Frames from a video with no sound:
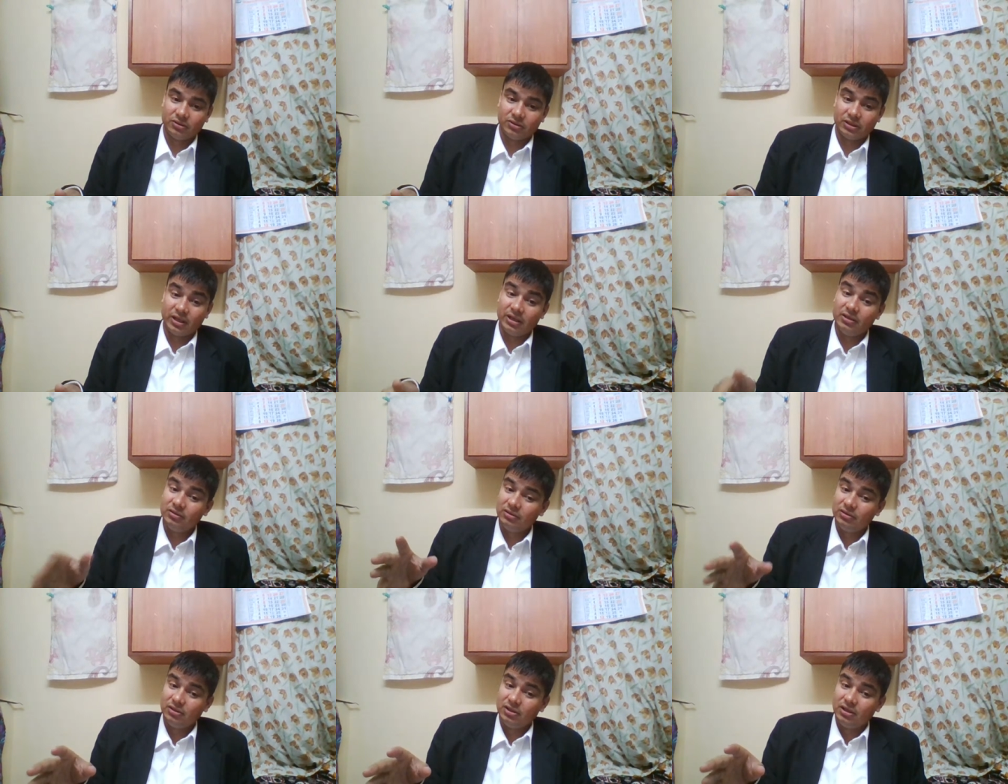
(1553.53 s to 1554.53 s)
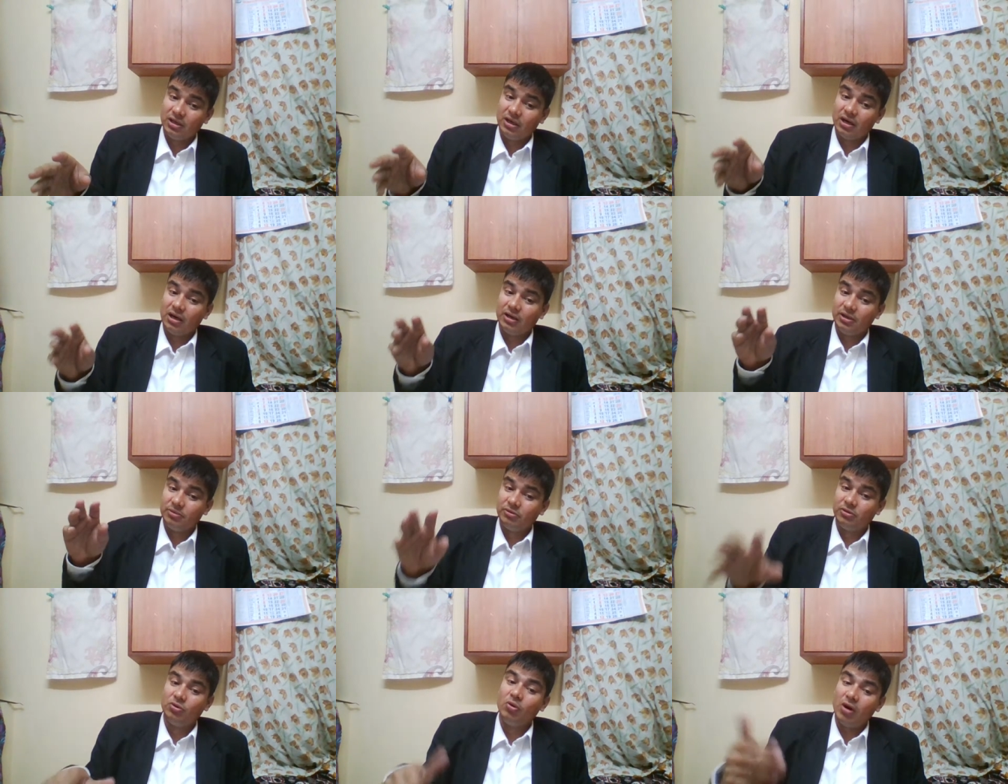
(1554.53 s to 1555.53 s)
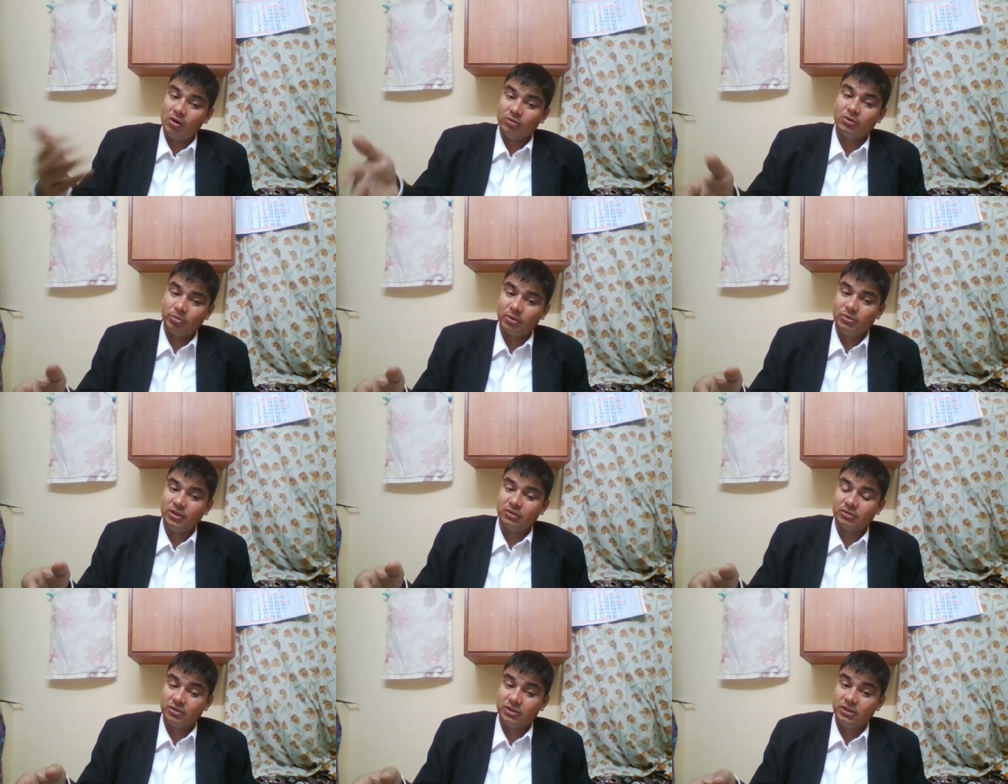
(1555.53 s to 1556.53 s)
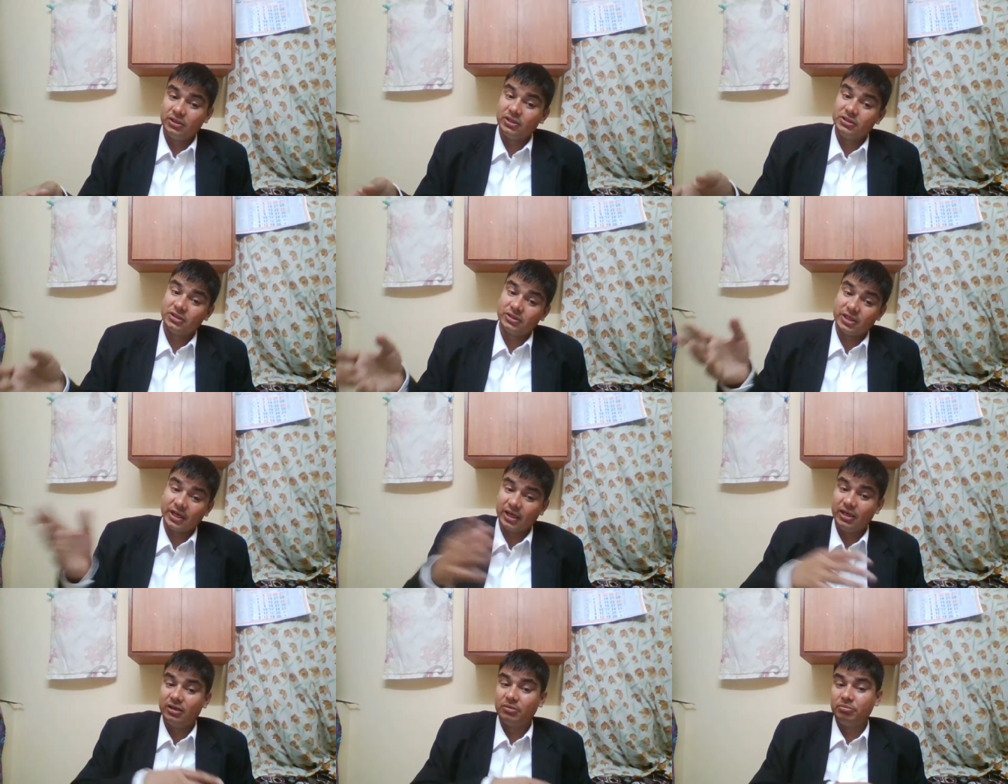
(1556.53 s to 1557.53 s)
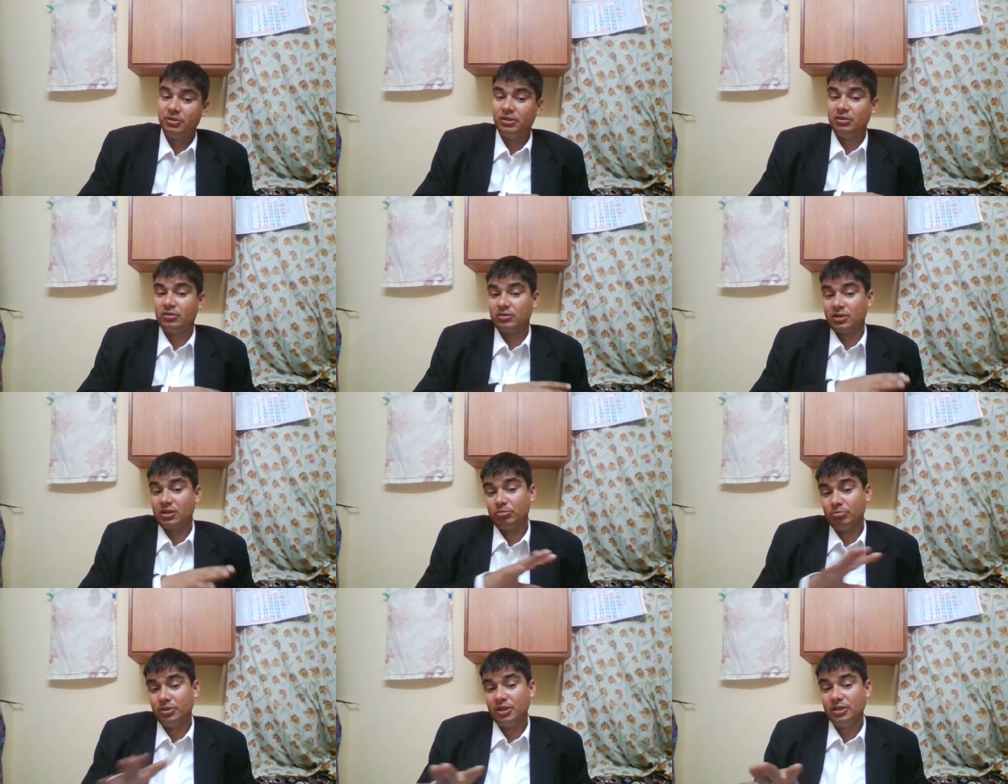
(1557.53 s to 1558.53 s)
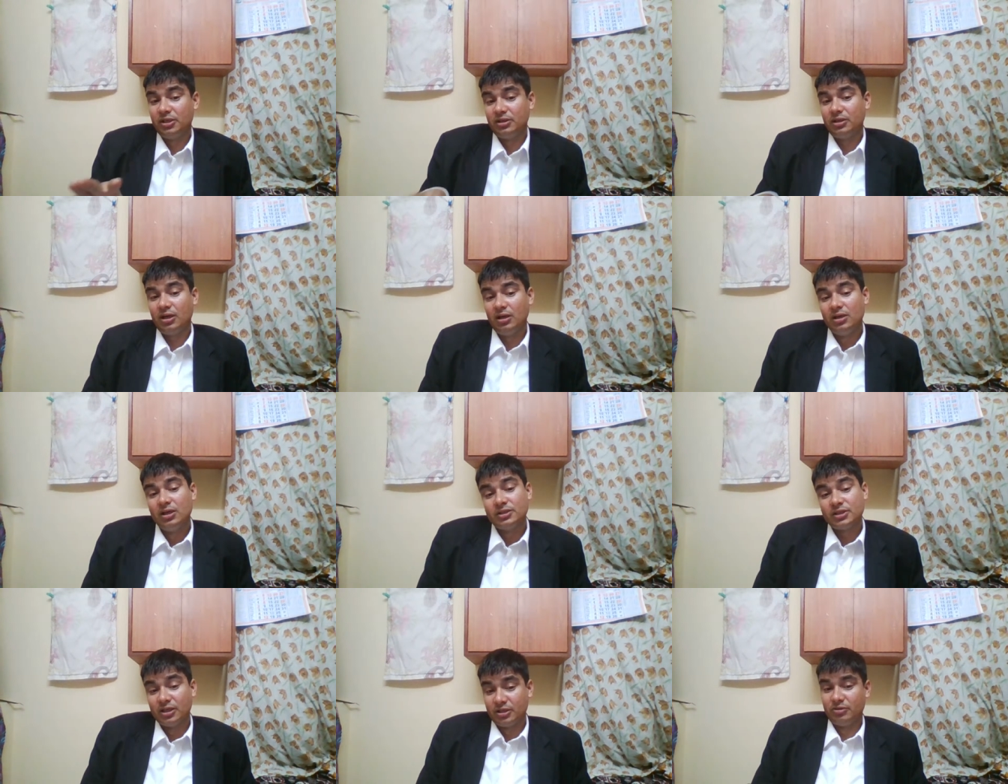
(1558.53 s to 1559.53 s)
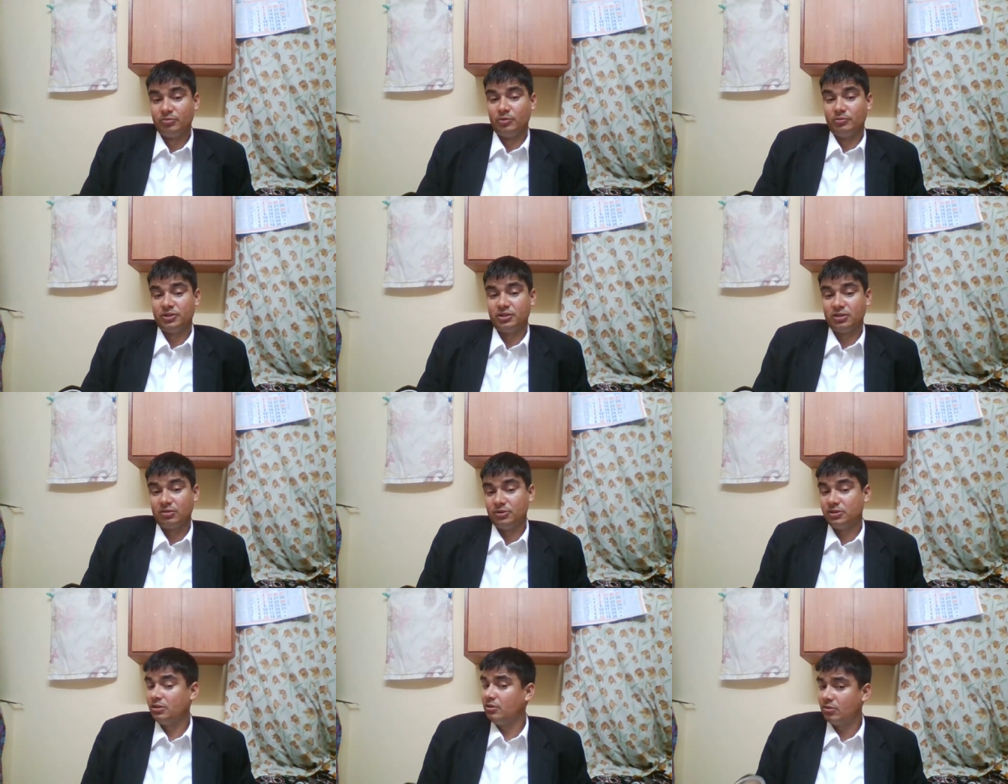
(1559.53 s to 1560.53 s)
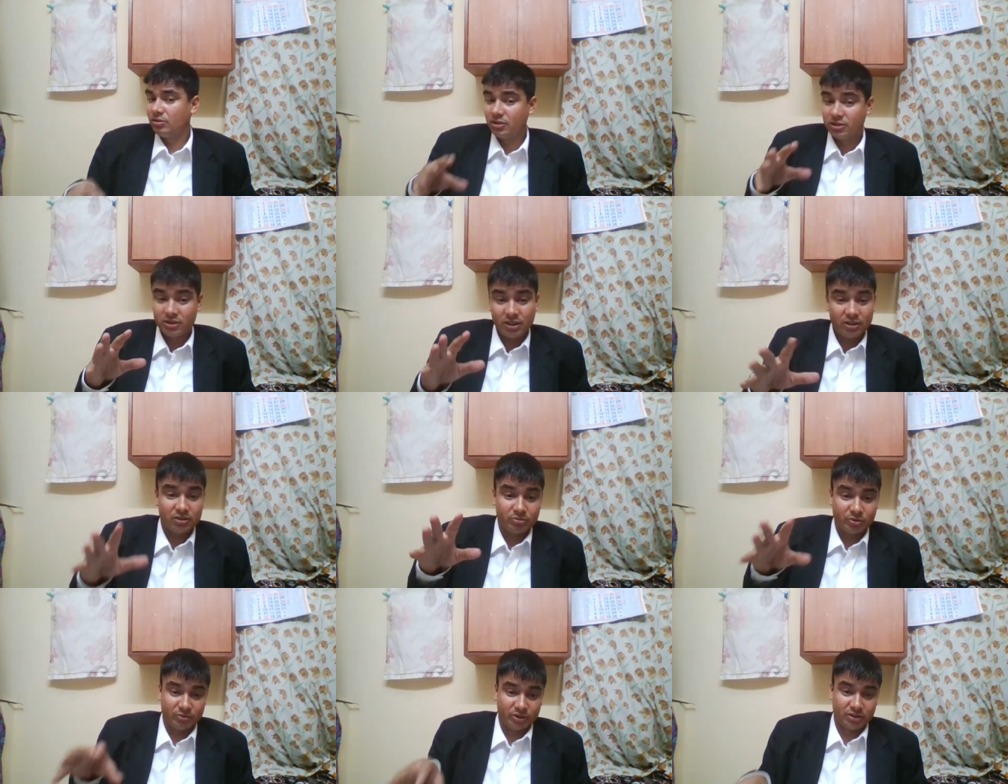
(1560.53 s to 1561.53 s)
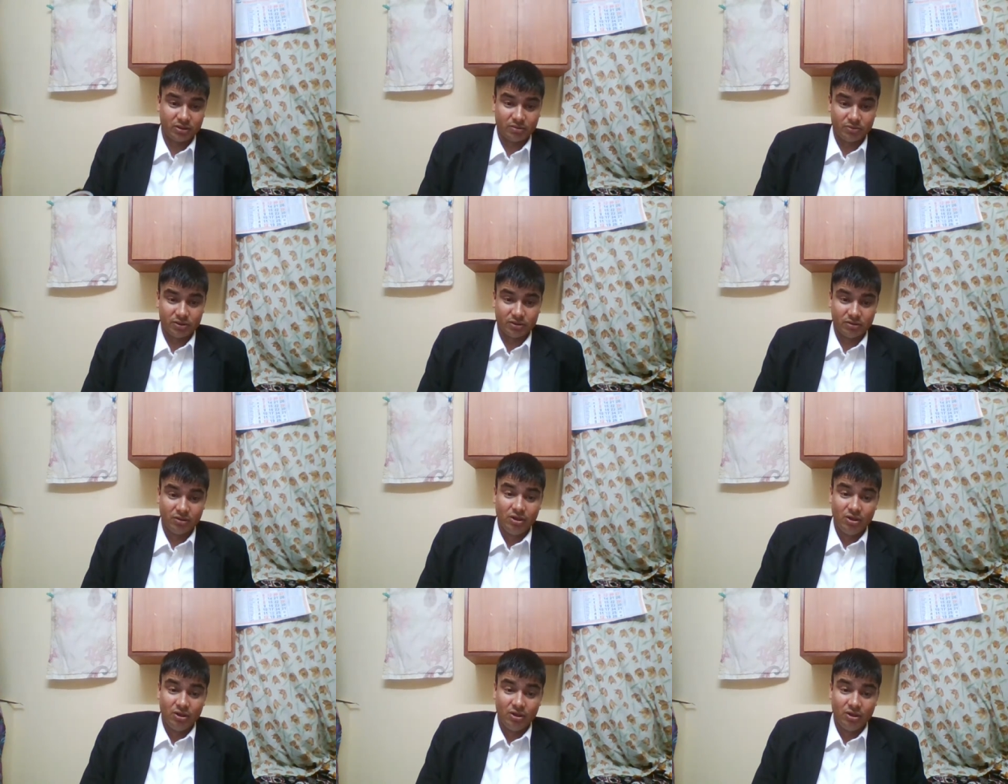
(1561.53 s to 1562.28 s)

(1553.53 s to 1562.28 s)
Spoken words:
Then if you go out of public authority, there is a second appeal or the complaint in the Central Information Commission or the State Information Commission.